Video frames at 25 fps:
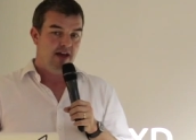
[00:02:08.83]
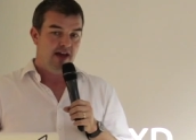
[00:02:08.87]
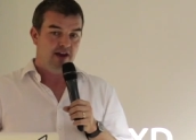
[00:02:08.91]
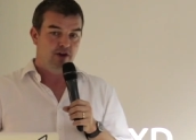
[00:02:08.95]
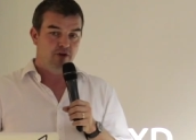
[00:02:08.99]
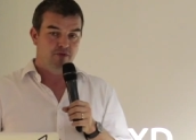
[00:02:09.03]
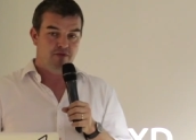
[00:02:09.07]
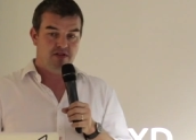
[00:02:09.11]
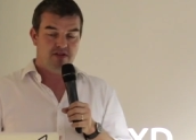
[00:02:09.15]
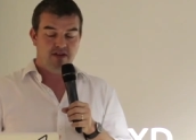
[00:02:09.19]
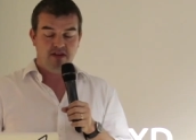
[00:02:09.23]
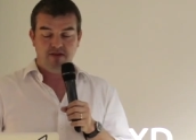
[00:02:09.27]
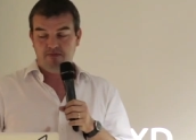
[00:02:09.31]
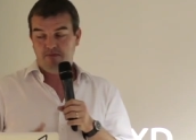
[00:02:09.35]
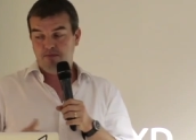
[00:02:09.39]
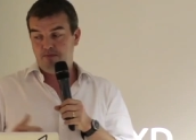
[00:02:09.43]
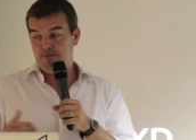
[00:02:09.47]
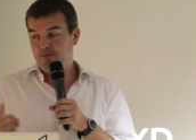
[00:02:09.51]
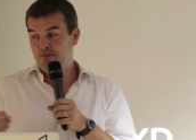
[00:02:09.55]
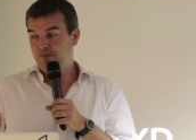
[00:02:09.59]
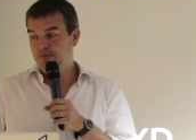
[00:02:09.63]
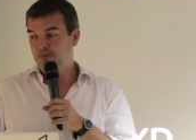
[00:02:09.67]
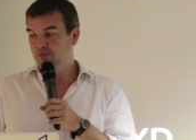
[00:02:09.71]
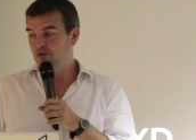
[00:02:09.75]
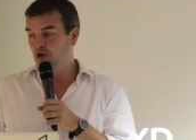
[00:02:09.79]
And obviously
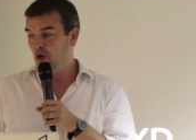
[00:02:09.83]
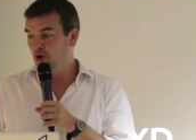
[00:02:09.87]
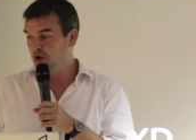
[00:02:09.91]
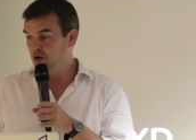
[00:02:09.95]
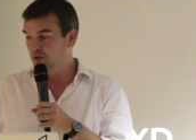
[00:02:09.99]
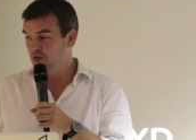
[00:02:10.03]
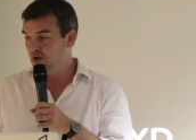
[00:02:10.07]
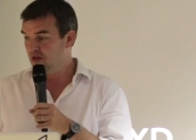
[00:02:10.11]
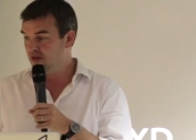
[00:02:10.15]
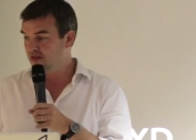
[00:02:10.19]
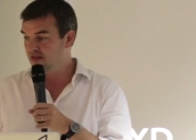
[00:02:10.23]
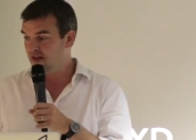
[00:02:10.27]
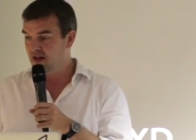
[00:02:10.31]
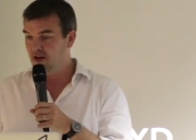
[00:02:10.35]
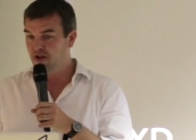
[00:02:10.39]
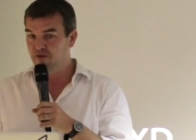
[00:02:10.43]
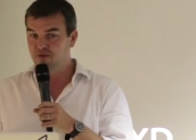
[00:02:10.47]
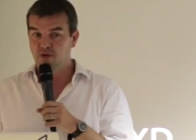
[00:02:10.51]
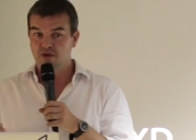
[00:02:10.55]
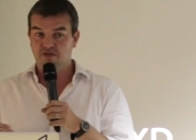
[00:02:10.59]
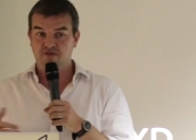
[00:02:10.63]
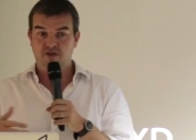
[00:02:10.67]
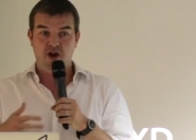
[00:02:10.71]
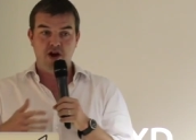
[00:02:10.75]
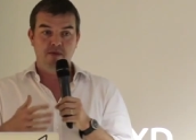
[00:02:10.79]
Docker
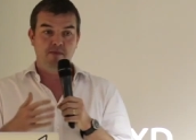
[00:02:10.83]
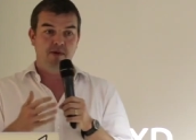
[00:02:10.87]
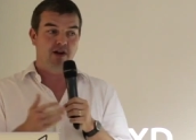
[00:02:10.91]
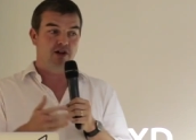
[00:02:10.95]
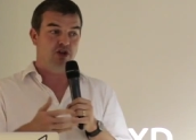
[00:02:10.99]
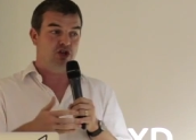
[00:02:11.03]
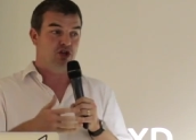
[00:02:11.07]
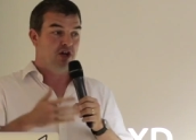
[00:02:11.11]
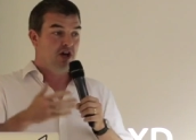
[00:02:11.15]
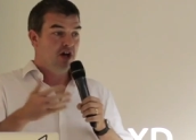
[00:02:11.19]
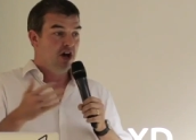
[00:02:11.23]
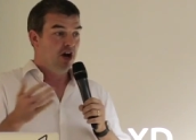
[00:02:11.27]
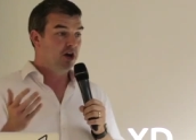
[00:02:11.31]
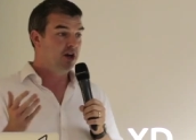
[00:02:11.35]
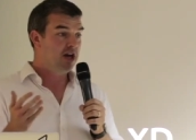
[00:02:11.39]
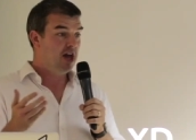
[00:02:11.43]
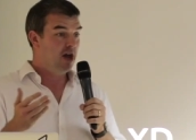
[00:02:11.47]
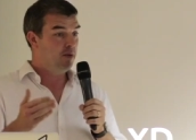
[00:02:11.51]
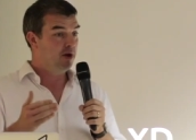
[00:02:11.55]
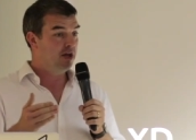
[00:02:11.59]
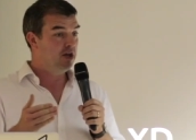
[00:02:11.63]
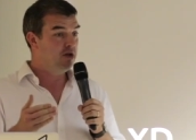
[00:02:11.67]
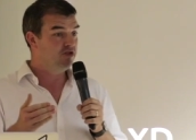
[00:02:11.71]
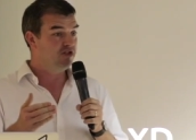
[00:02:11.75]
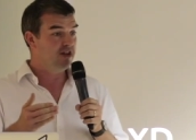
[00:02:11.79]
itself was very much,
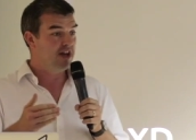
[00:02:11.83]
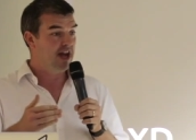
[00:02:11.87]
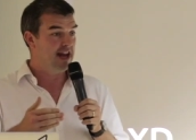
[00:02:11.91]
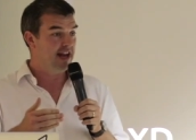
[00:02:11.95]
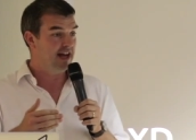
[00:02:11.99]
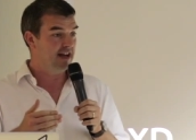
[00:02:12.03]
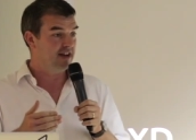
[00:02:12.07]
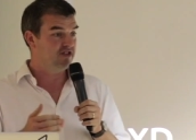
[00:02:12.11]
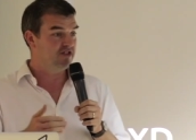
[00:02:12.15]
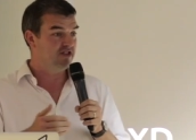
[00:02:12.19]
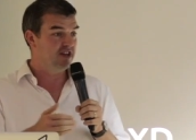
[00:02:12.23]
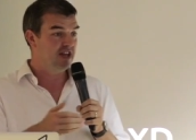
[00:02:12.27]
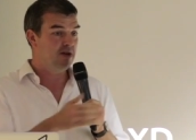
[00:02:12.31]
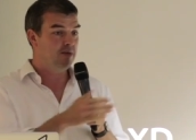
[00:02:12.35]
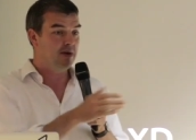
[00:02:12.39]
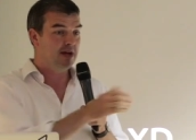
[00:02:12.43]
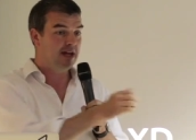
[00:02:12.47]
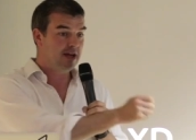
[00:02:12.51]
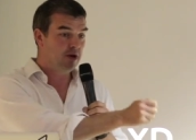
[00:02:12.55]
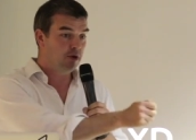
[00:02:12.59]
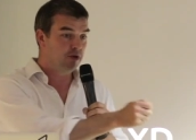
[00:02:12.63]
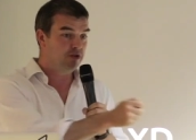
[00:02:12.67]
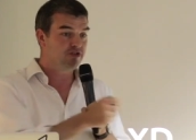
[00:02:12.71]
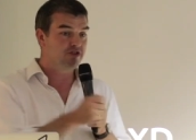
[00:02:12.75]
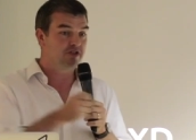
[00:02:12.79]
okay, we're using LXC, we
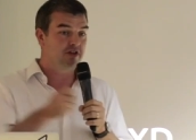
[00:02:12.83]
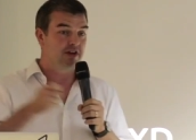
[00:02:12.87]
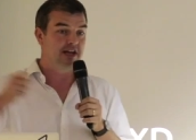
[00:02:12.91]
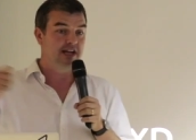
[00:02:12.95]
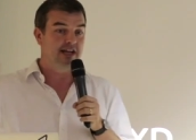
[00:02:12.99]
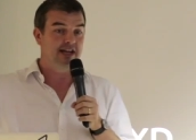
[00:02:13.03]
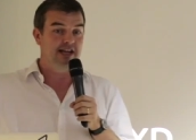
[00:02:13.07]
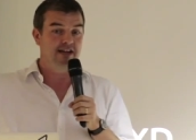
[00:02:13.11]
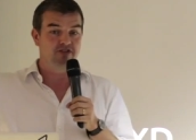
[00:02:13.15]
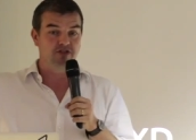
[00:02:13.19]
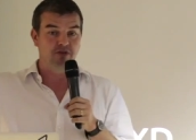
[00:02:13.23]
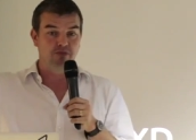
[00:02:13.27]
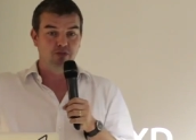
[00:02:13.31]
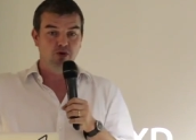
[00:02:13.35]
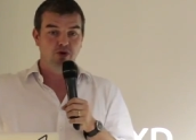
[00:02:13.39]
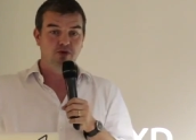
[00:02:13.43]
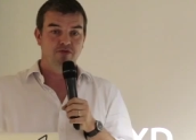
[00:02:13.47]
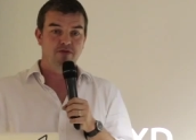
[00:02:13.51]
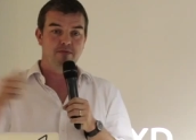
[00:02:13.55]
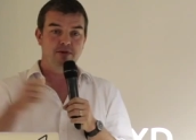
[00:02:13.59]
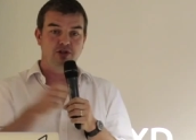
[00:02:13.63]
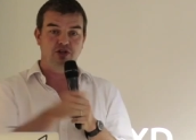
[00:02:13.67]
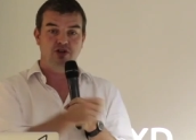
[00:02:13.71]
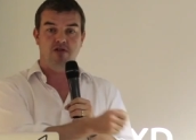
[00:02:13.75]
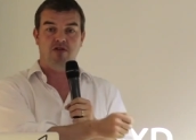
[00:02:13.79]
constantly need to
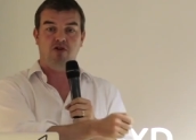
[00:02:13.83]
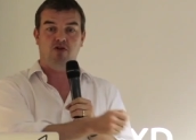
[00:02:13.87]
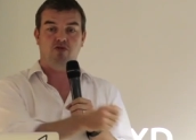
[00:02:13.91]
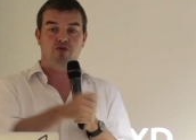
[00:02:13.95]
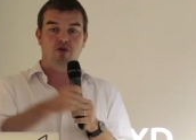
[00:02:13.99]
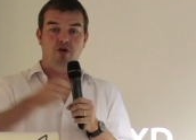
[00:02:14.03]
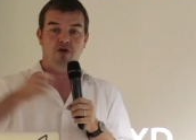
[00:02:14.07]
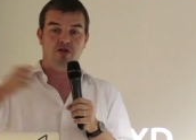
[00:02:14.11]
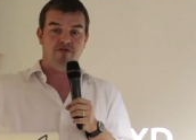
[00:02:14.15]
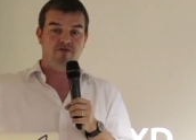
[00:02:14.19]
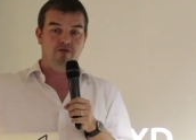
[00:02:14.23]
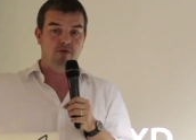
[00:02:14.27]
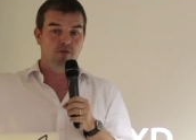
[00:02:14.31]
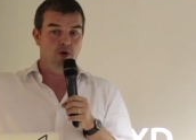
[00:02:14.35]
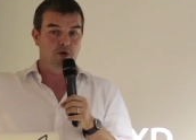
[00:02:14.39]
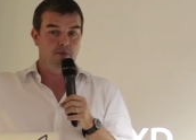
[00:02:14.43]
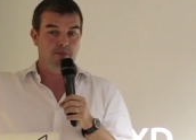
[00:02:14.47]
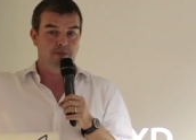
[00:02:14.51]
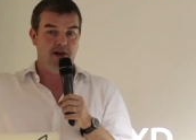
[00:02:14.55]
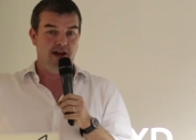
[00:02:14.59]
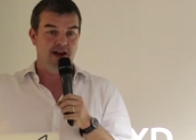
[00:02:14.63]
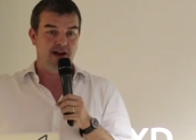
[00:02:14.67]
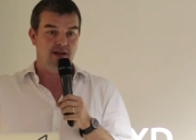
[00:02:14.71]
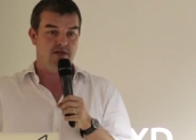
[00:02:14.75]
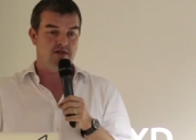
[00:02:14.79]
move images across from one
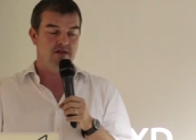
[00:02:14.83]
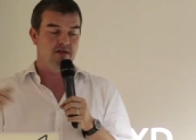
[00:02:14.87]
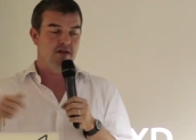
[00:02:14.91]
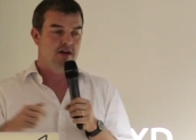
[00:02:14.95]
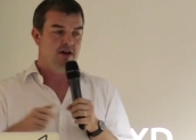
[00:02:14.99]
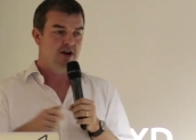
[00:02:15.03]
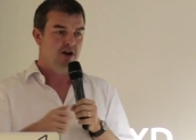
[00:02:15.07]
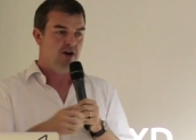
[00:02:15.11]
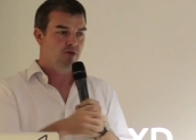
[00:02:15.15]
place.